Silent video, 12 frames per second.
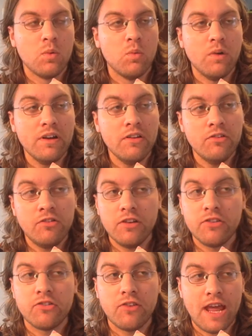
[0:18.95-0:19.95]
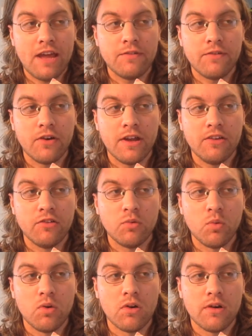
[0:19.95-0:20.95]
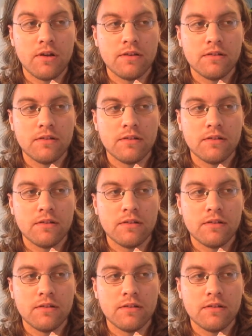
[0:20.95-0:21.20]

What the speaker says: What does S.H.I.E.L.D. stand for, Agent Ward?